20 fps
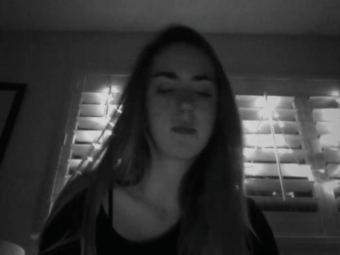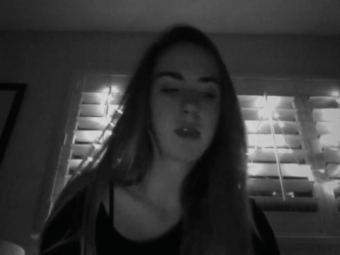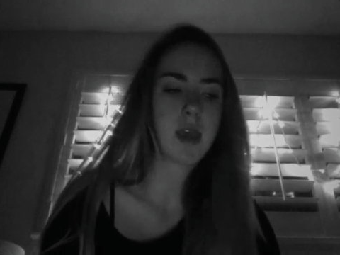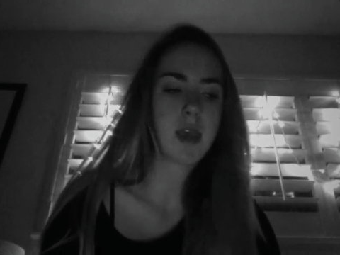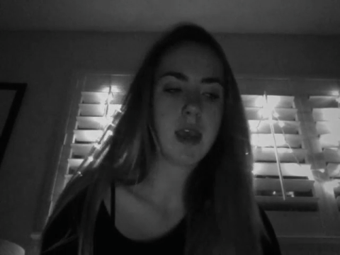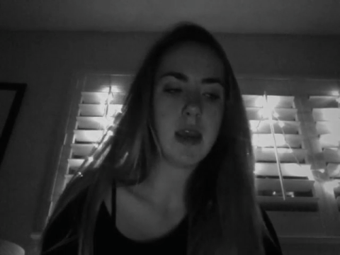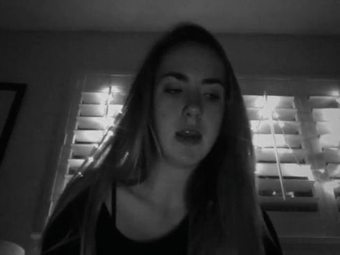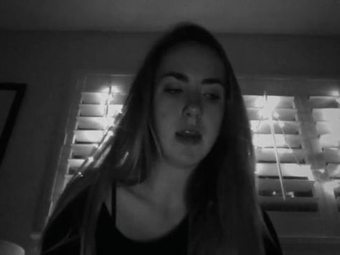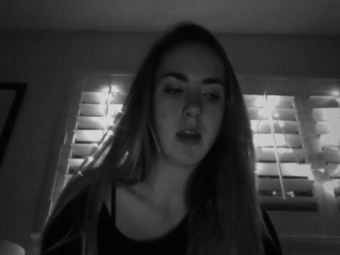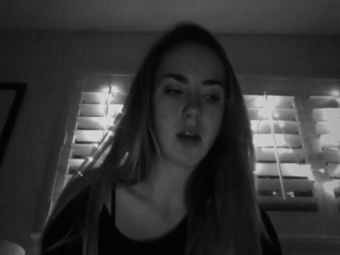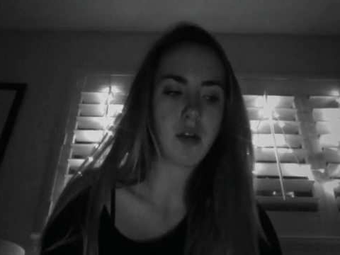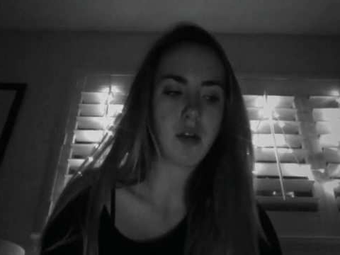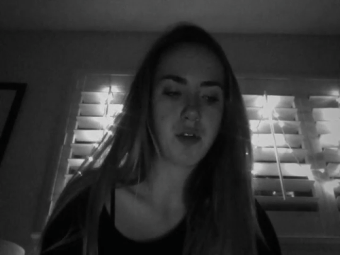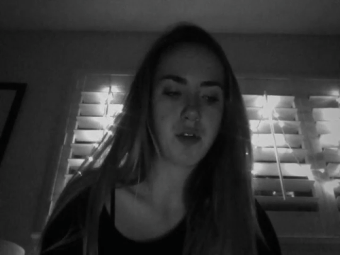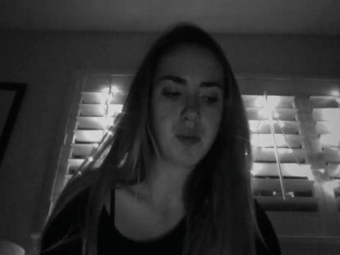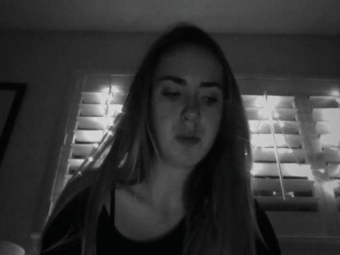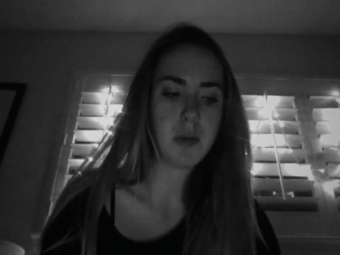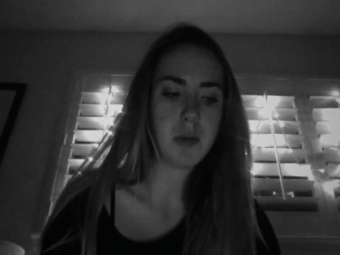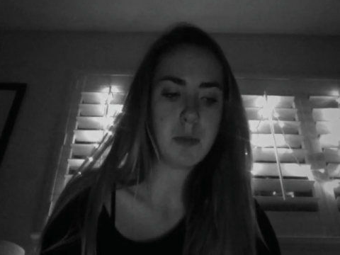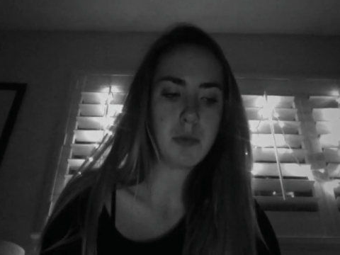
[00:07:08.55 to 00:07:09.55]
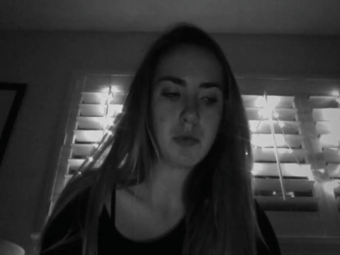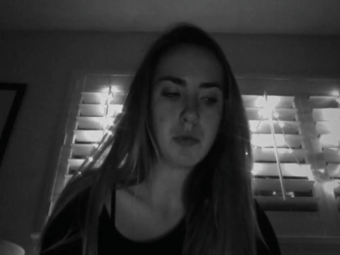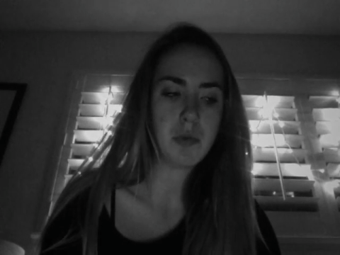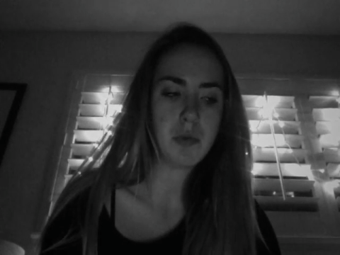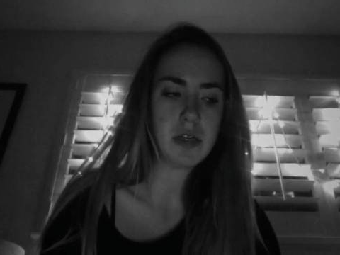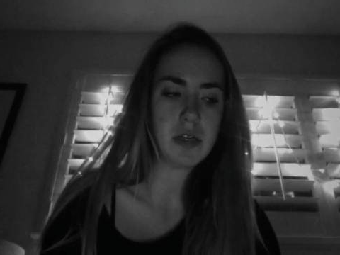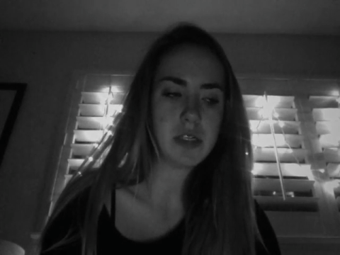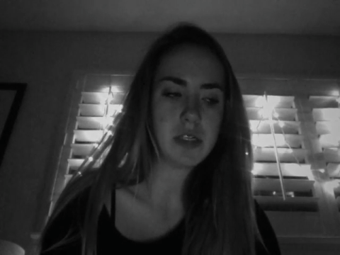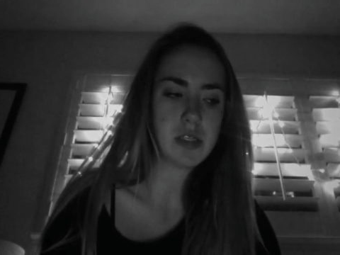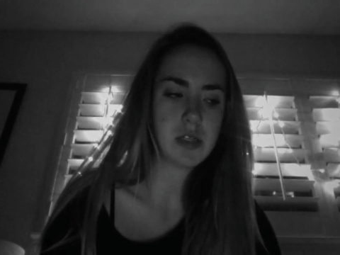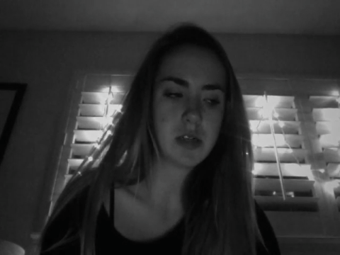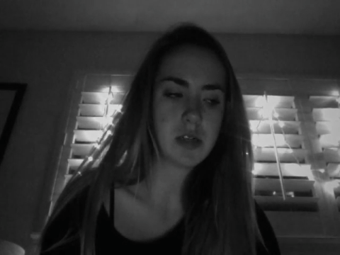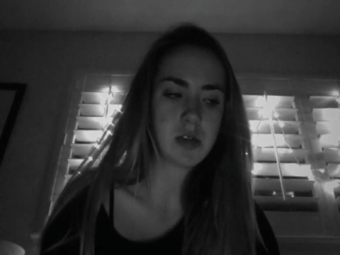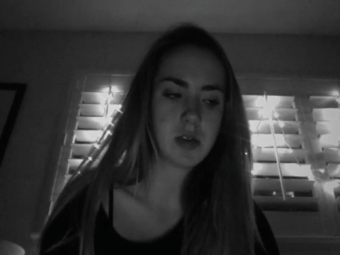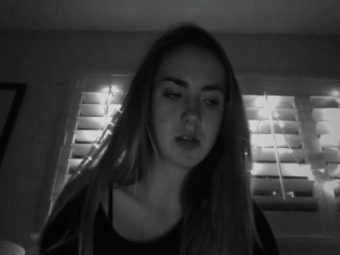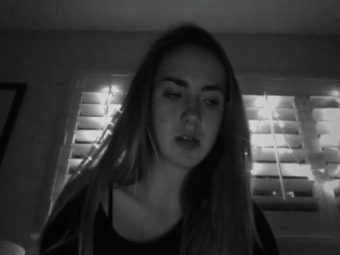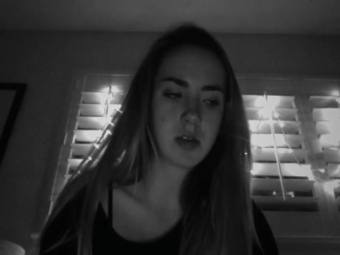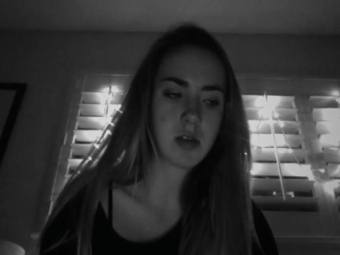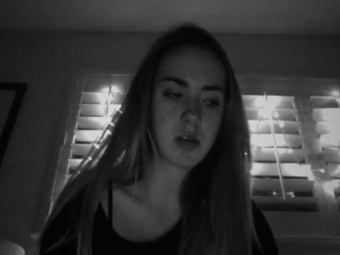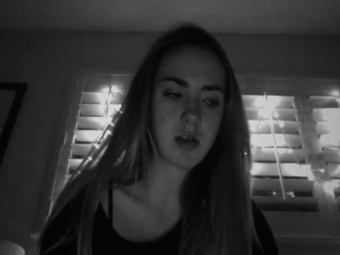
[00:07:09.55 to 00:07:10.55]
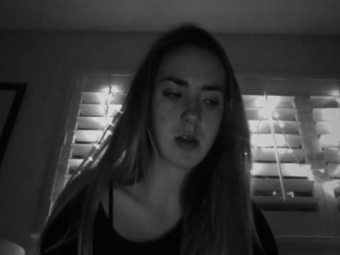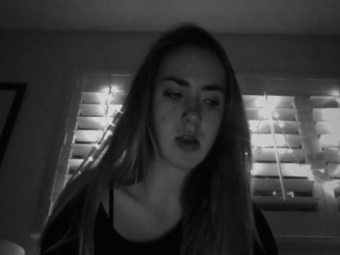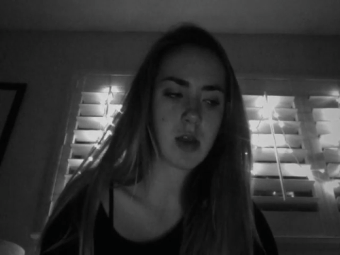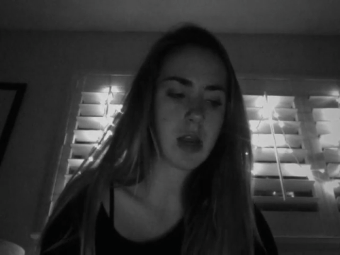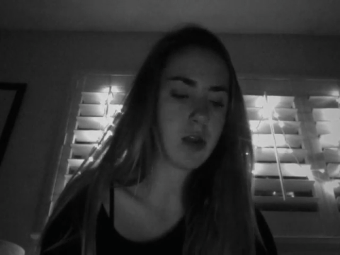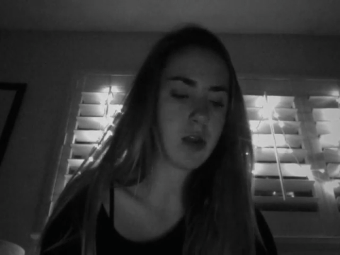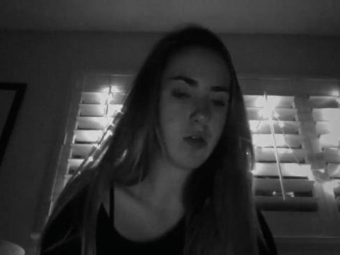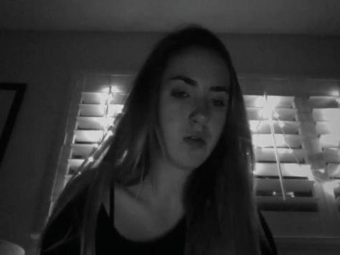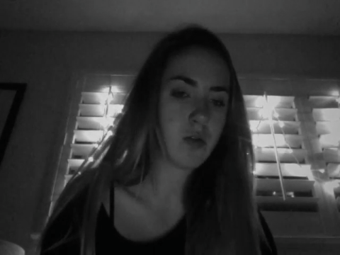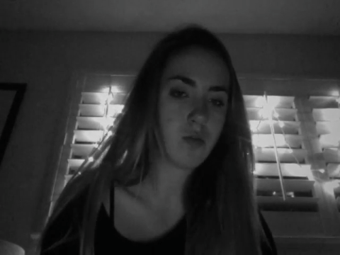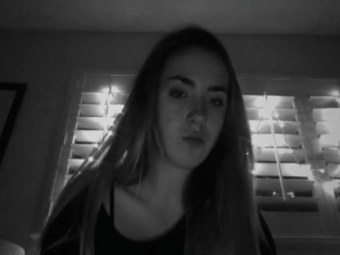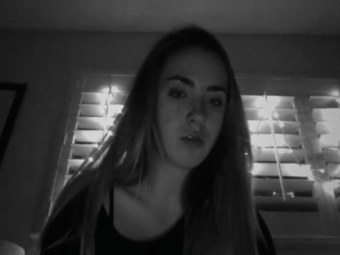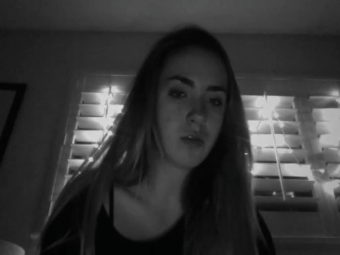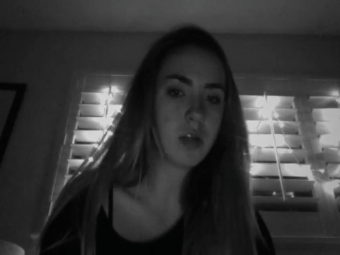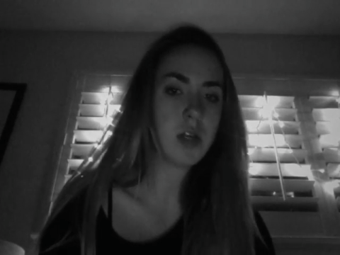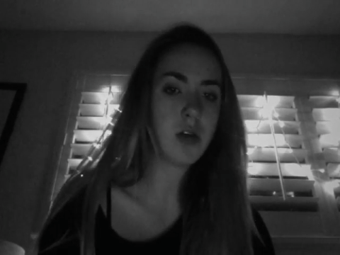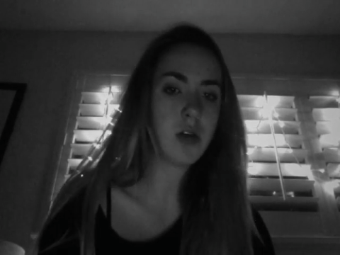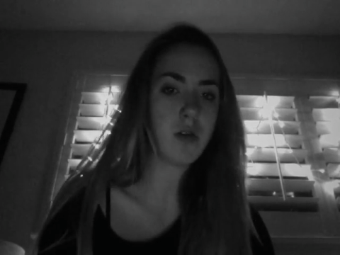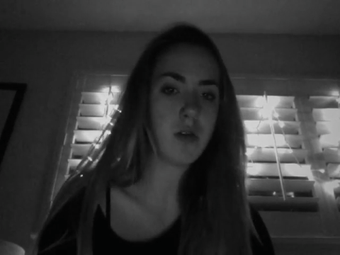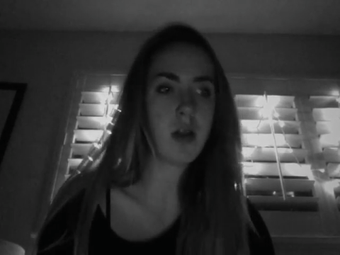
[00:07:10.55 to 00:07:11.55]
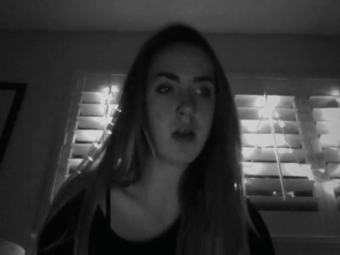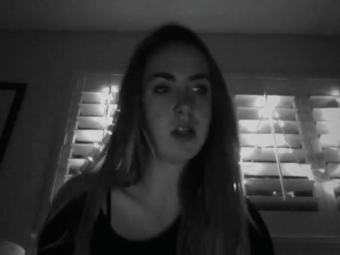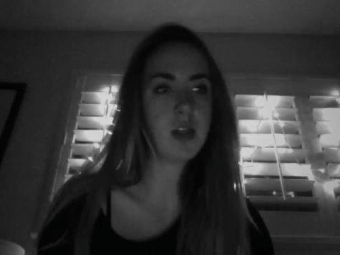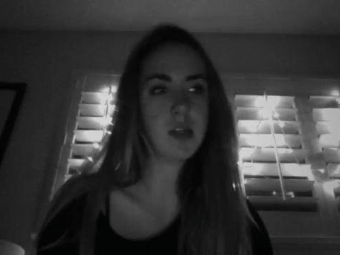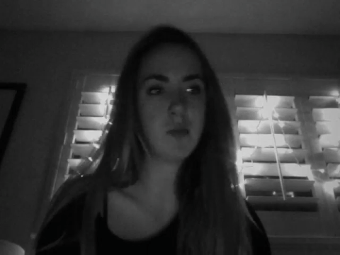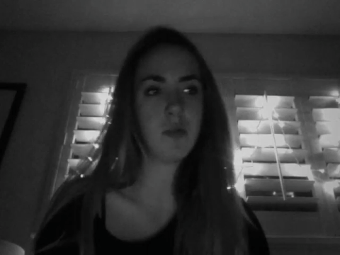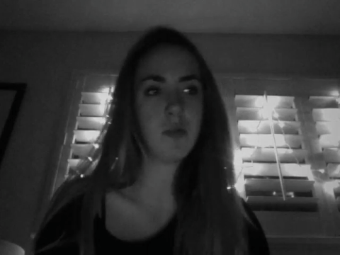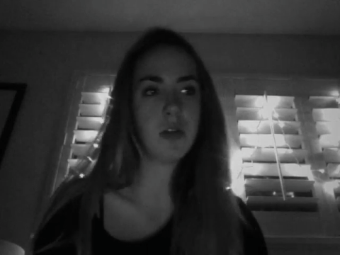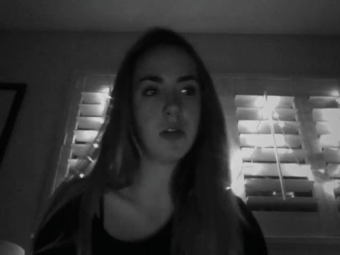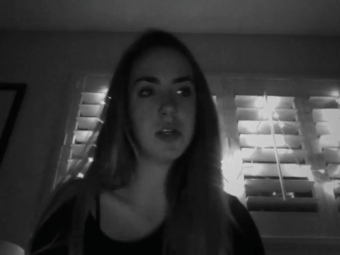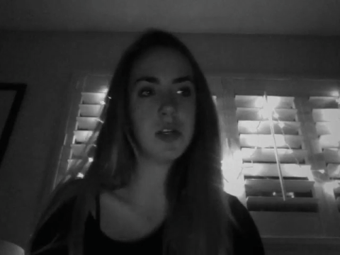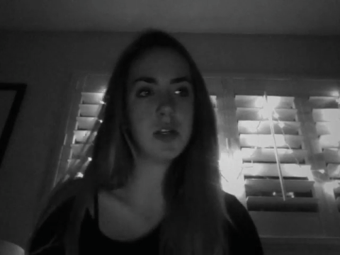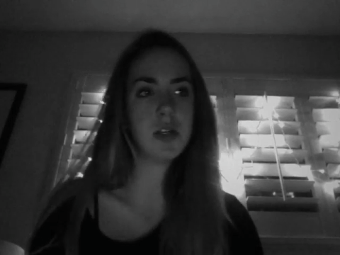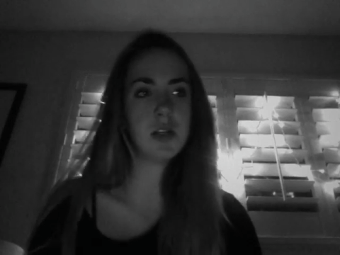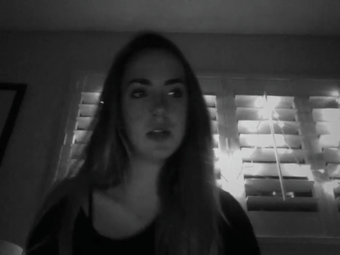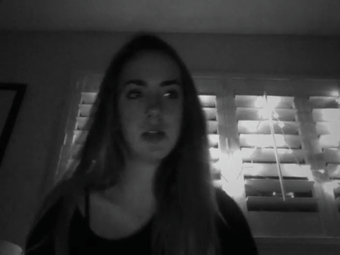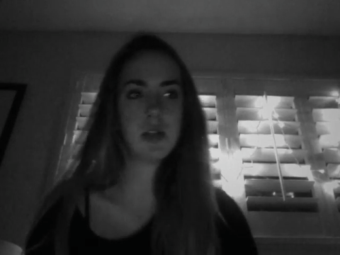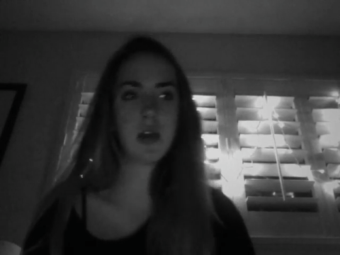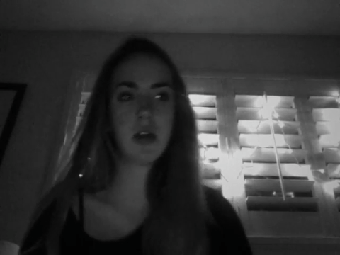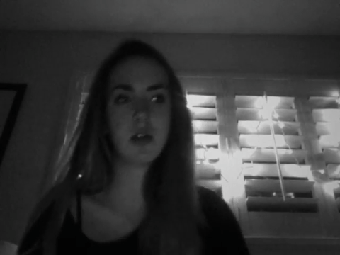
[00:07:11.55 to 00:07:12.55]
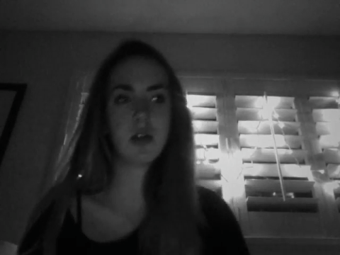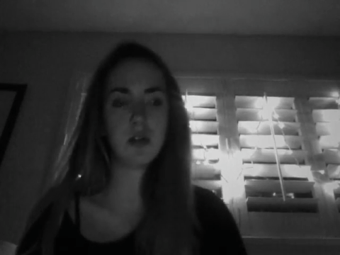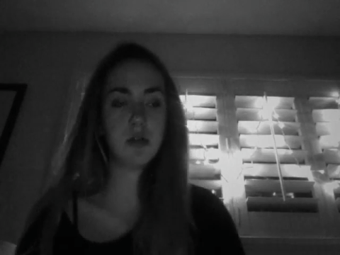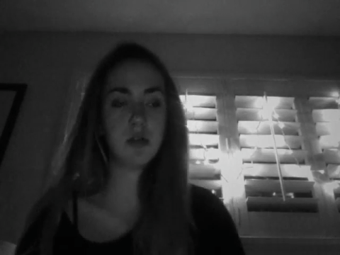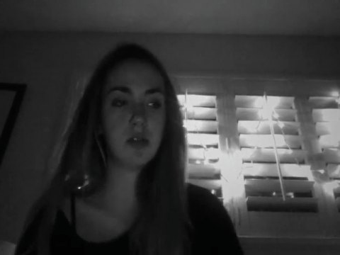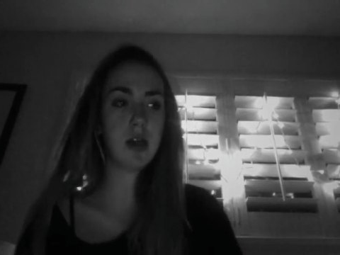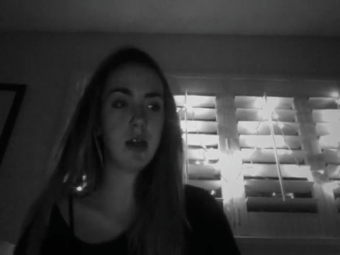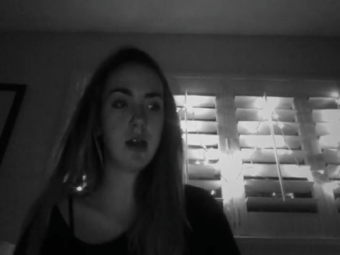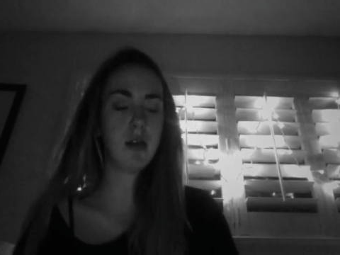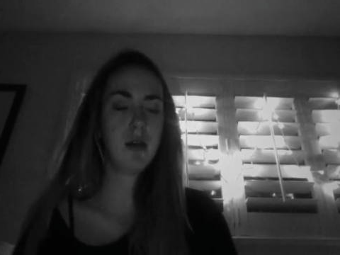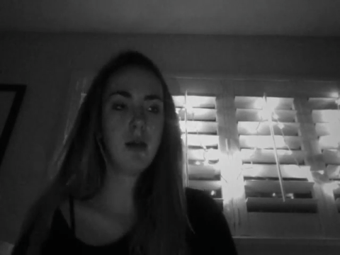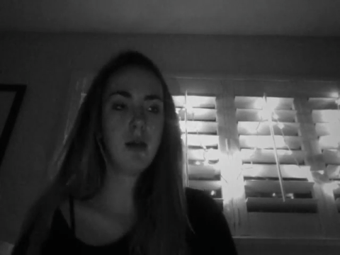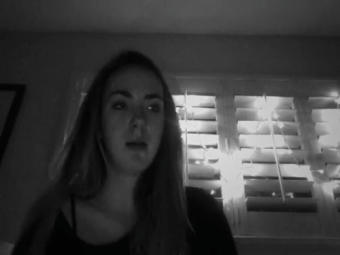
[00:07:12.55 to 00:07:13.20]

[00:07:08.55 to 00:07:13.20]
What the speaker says: hating on other people, which I really don't get some religions that do that,